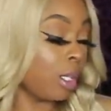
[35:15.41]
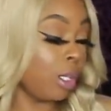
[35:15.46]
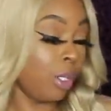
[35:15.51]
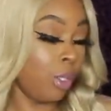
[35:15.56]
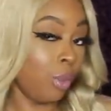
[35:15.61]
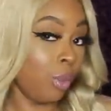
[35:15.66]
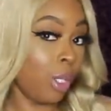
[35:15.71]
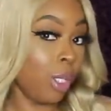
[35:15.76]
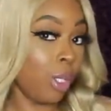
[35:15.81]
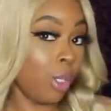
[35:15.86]

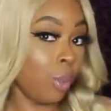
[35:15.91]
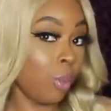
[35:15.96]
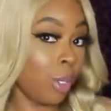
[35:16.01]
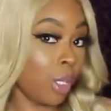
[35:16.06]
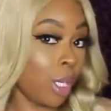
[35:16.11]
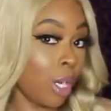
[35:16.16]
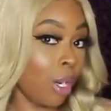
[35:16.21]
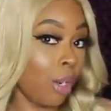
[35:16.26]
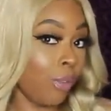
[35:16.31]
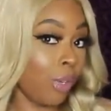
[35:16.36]
you can do
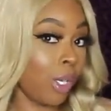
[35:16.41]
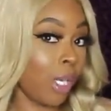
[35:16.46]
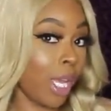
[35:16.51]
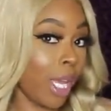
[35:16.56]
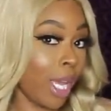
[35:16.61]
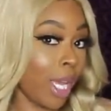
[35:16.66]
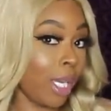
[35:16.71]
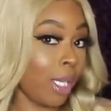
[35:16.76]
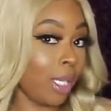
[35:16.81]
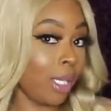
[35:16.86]
reserve on the
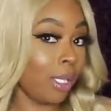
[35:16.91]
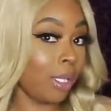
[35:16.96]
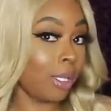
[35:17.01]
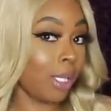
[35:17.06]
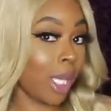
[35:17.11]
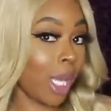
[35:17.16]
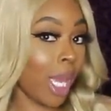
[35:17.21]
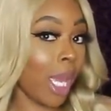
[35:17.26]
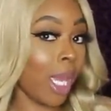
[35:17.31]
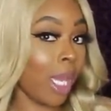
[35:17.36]
outlet
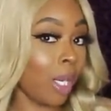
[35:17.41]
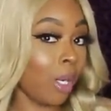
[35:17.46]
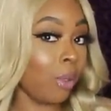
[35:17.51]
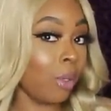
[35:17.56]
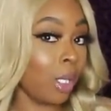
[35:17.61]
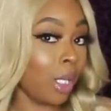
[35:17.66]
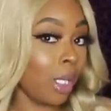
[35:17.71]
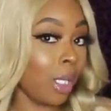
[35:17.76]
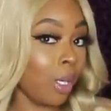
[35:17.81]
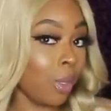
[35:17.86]
and on
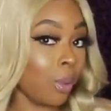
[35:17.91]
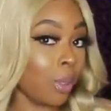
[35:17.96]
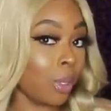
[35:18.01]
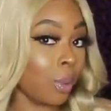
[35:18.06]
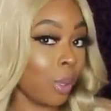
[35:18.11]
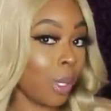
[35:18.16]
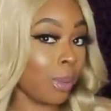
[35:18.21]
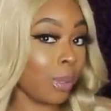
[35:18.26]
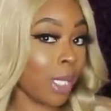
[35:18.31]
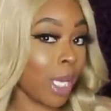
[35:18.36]
the
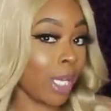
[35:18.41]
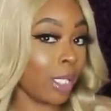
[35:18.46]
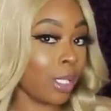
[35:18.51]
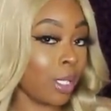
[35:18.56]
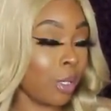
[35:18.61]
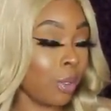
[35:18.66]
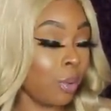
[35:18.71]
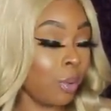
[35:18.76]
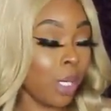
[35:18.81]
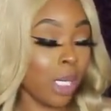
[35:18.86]
clearance website
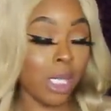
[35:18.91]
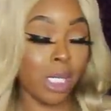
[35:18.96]
too